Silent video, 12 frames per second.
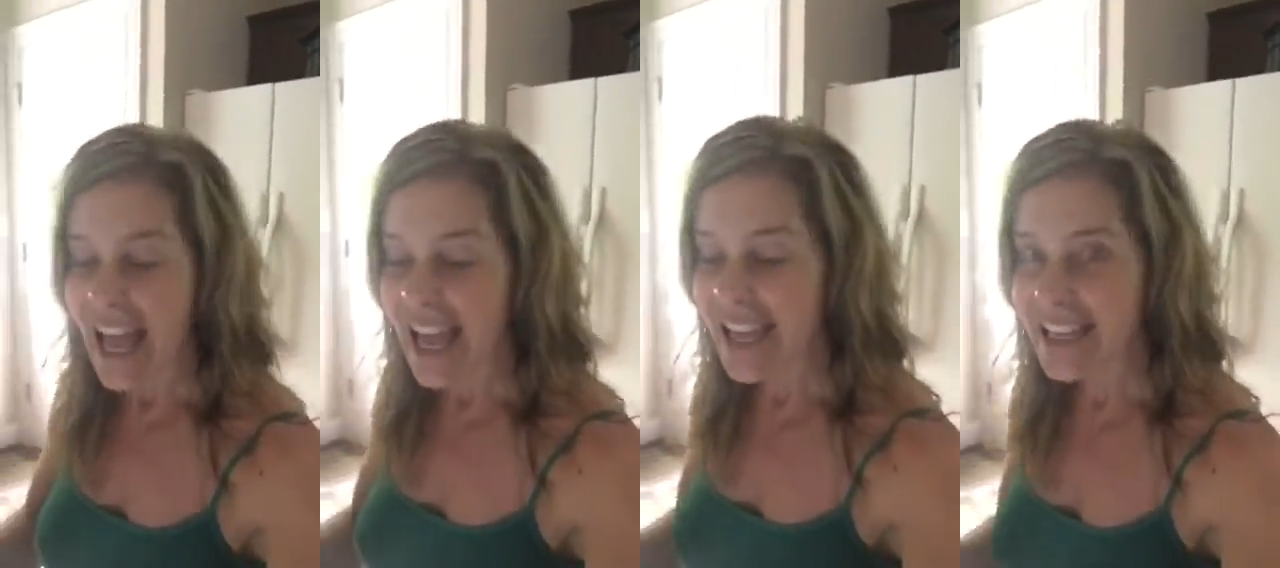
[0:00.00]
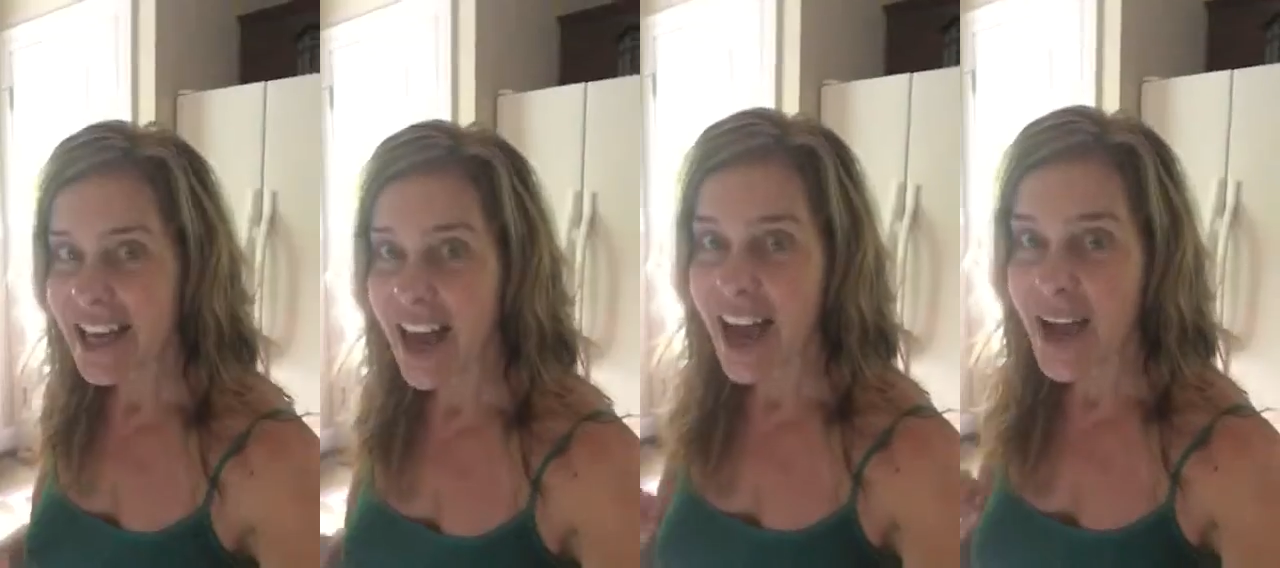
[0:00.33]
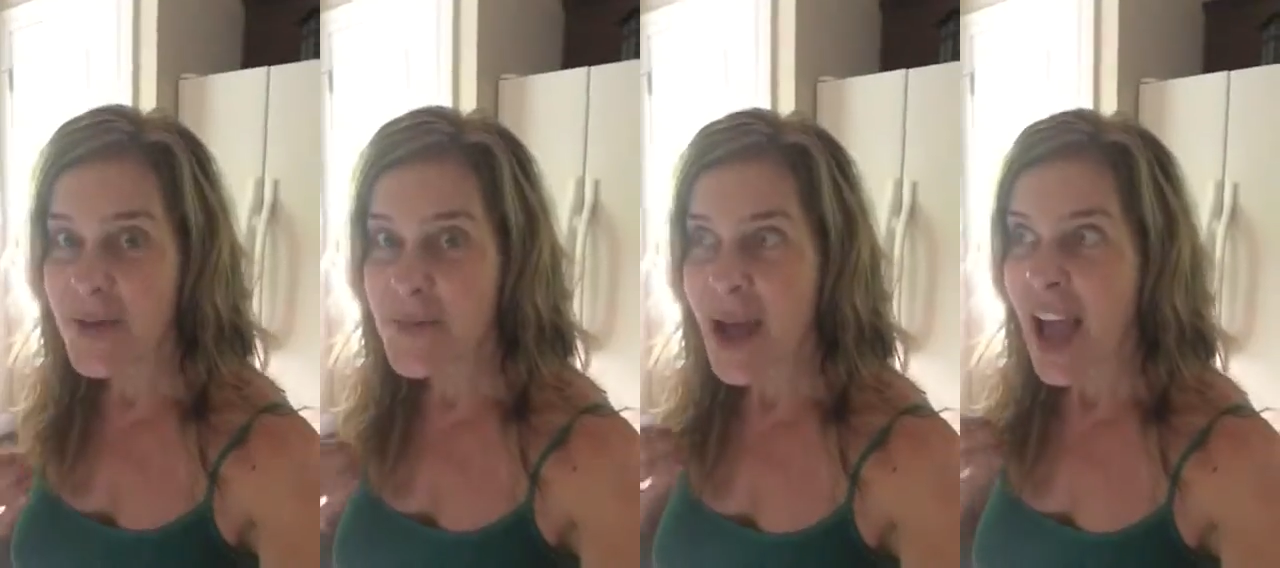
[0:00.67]
And
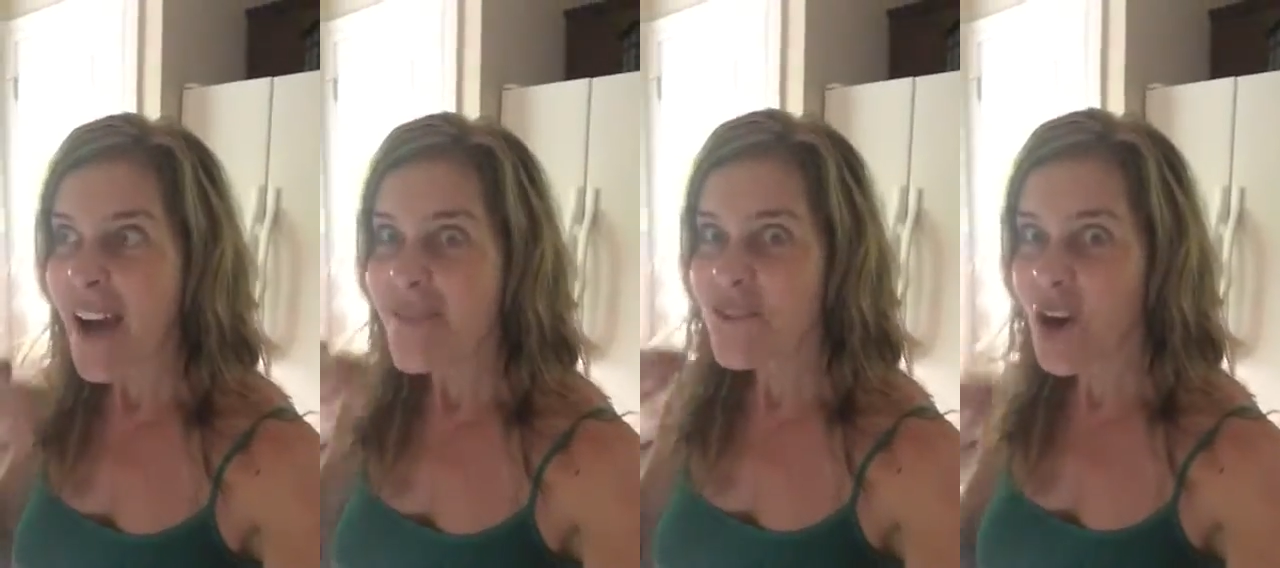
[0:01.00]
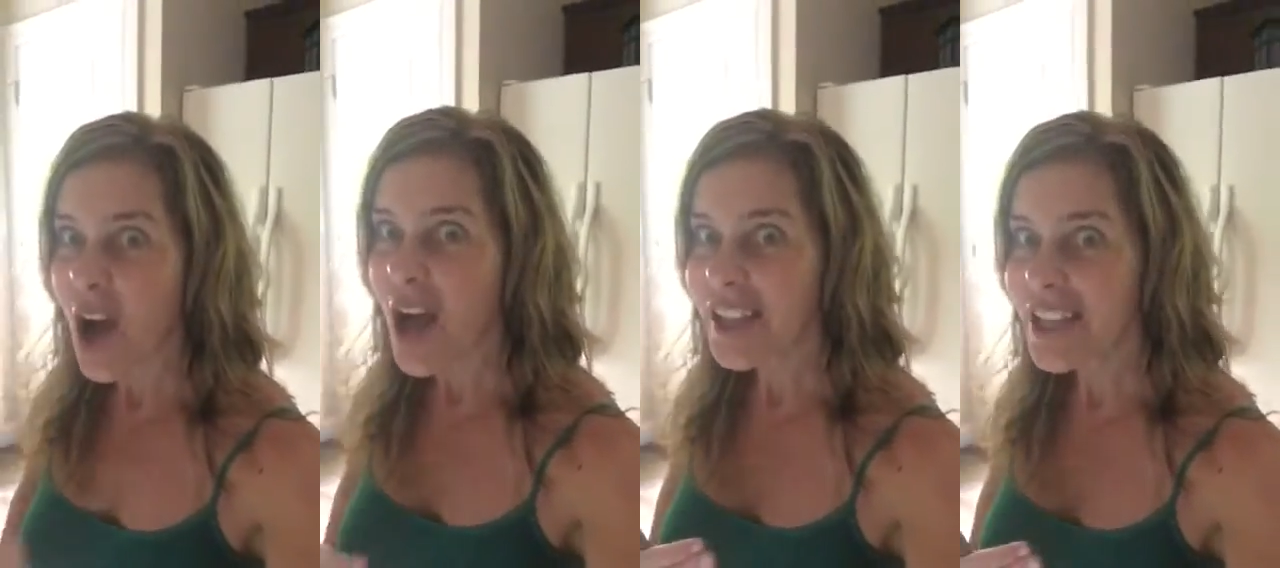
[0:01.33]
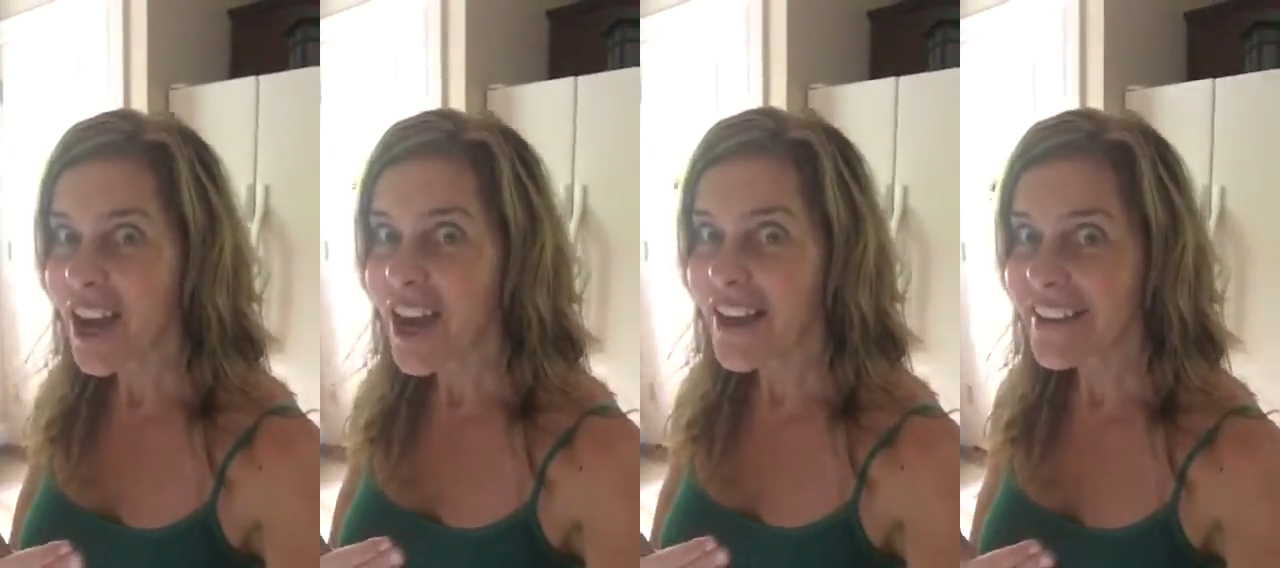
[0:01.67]
for all
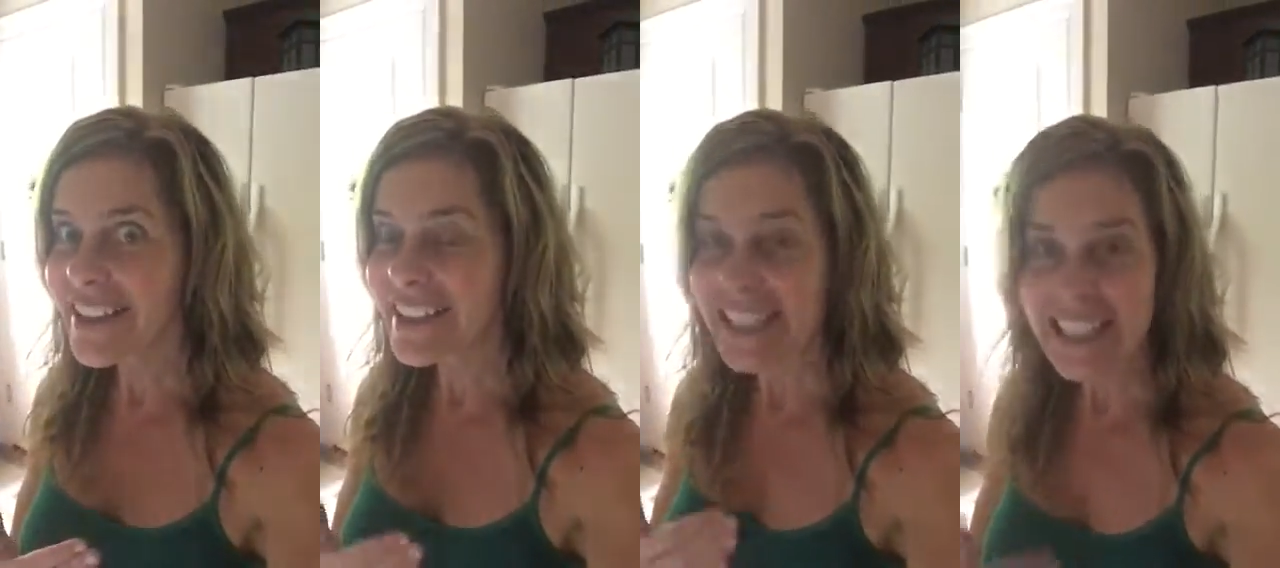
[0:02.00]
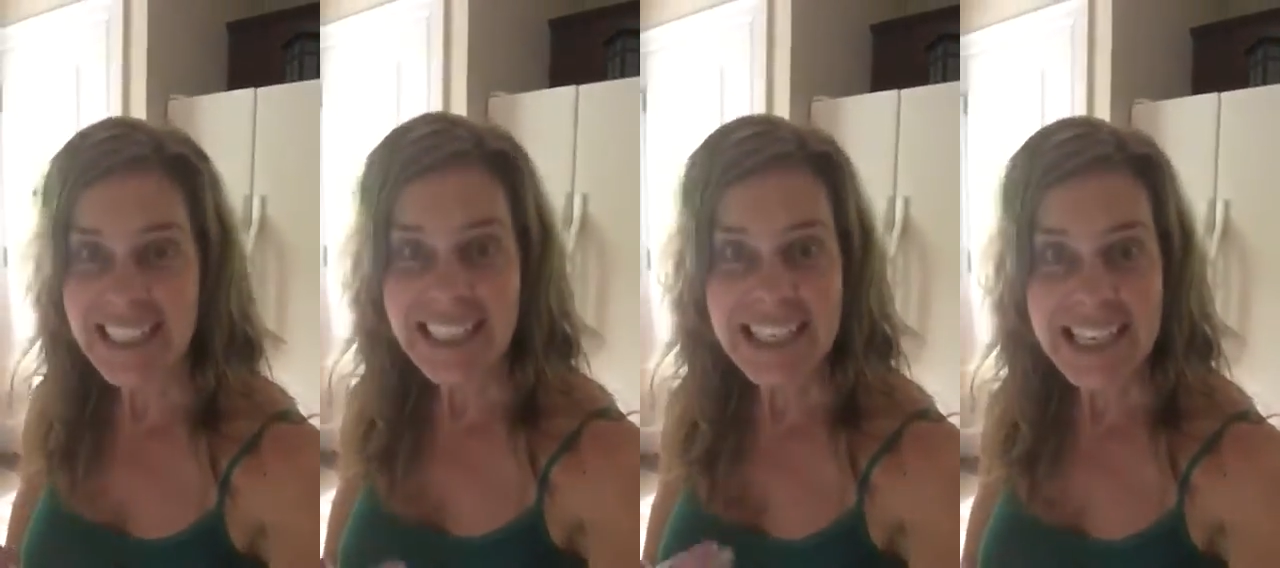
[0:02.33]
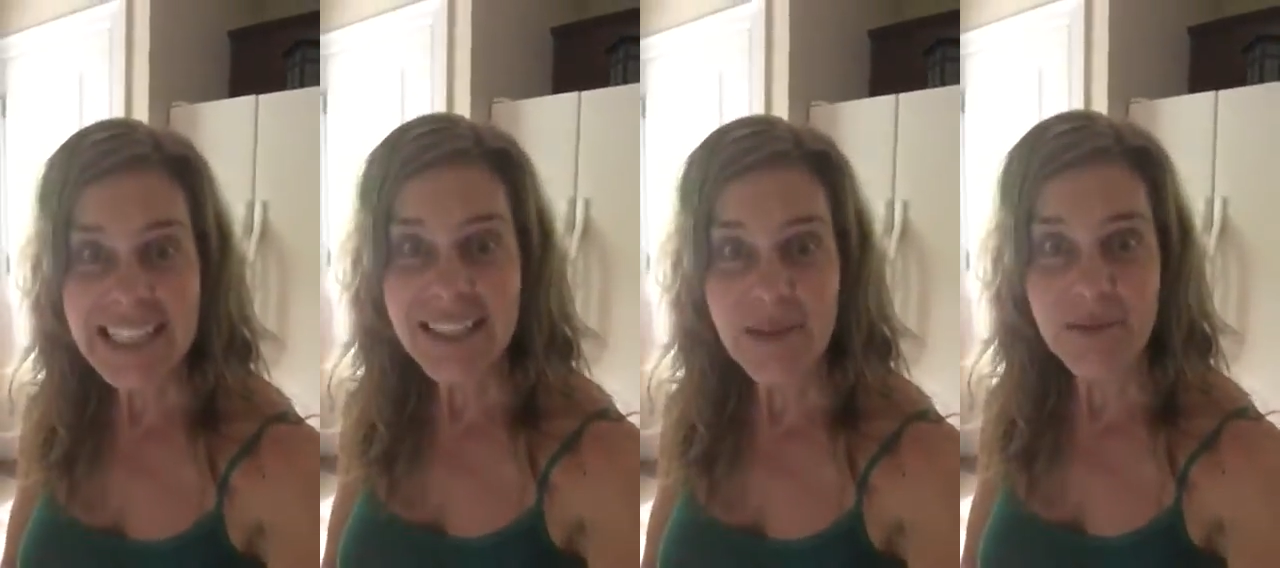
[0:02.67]
y'all that didn't
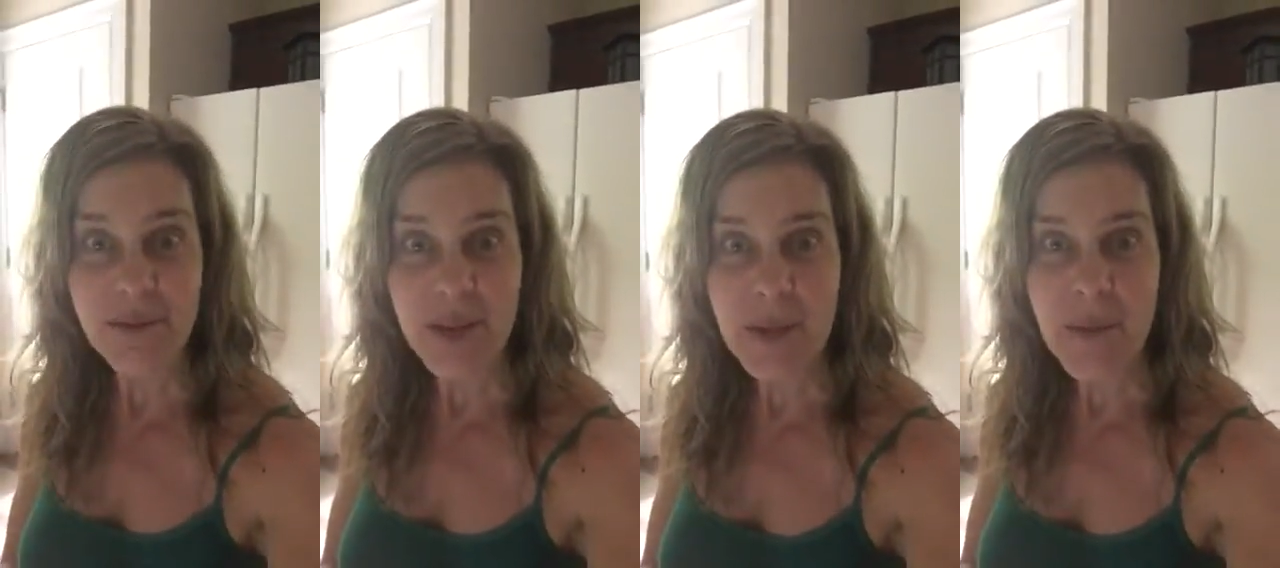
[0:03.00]
get the free